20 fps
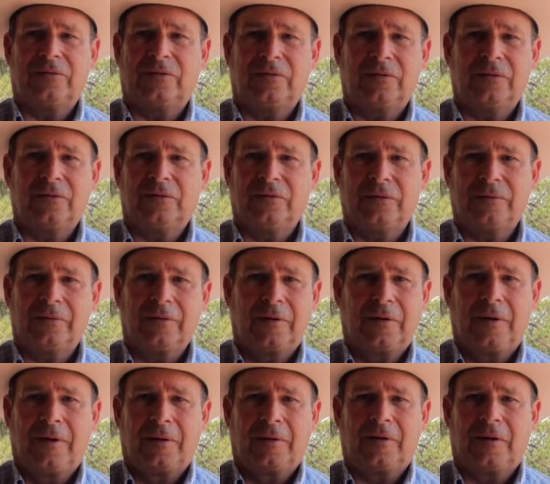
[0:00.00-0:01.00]
as soon as it
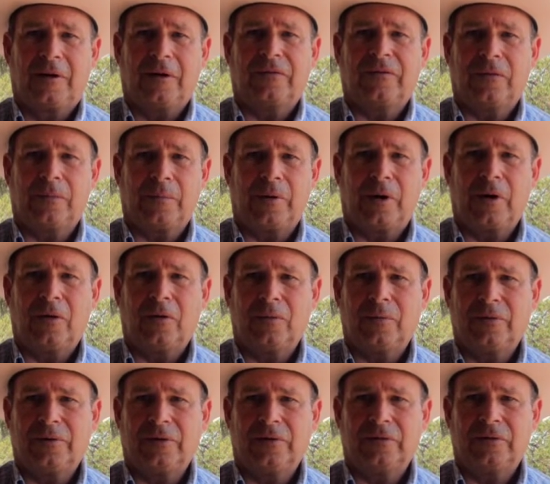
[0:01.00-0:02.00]
left the barrel,
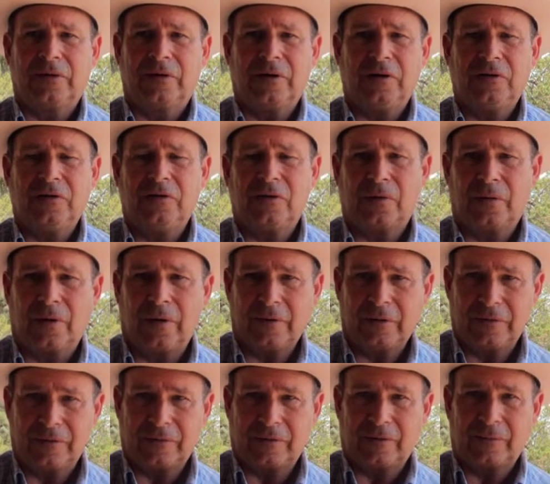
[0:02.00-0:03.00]
because the heat
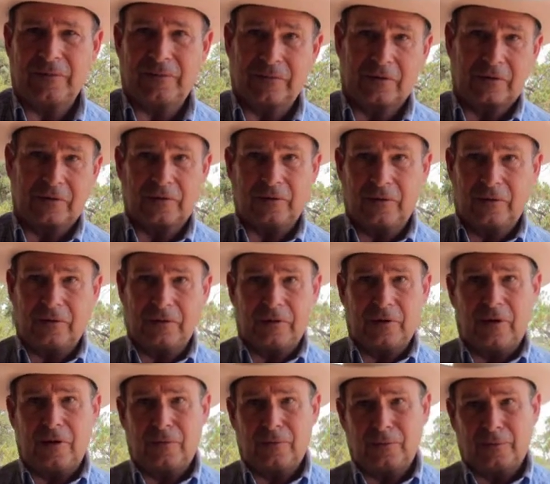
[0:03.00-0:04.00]
generated from the friction of the
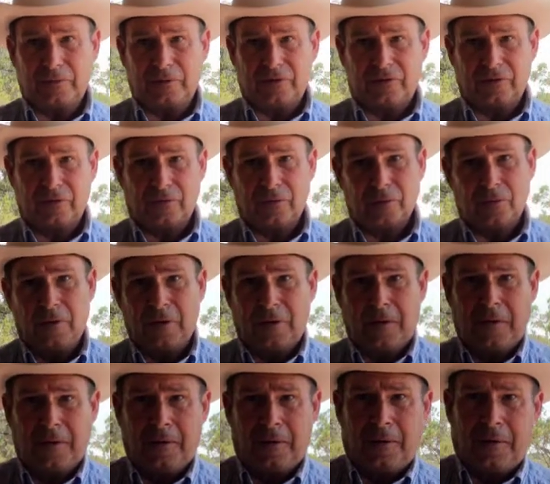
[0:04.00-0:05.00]
air would be so
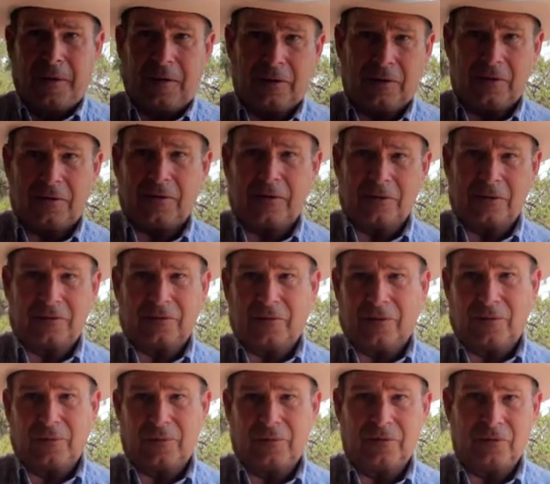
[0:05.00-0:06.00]
intense
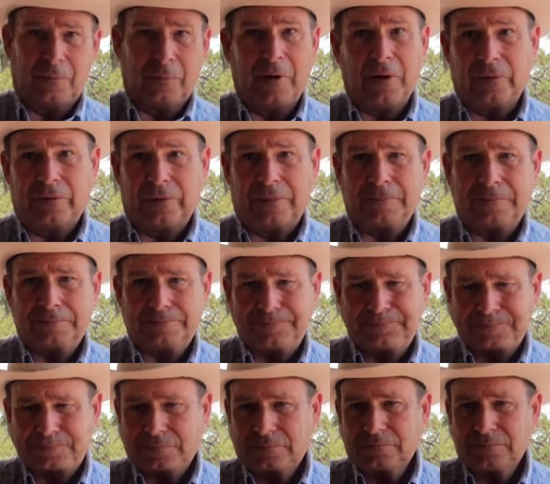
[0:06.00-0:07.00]
that it would just melt it.
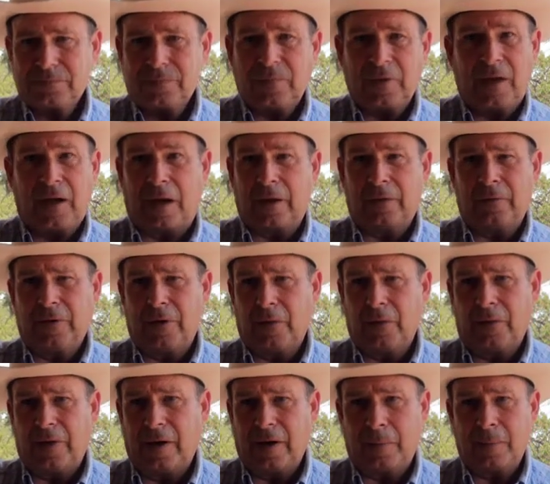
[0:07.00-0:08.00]
I don't
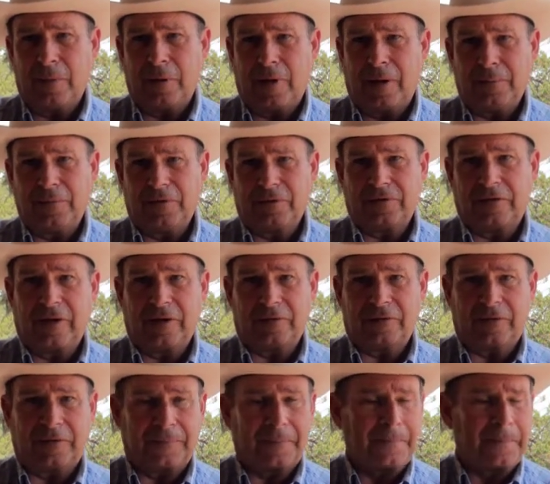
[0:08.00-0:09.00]
know that, but I'm just
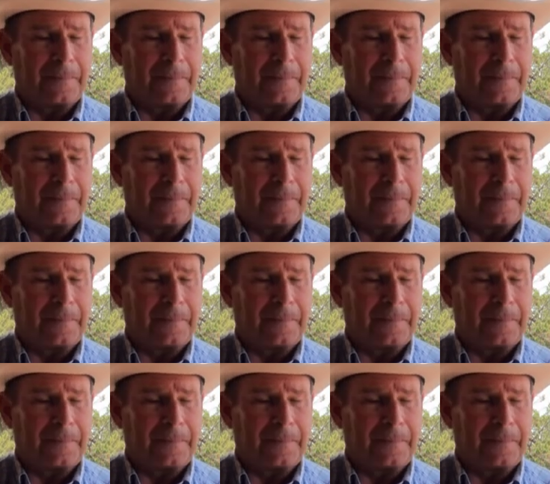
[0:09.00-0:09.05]
guessing.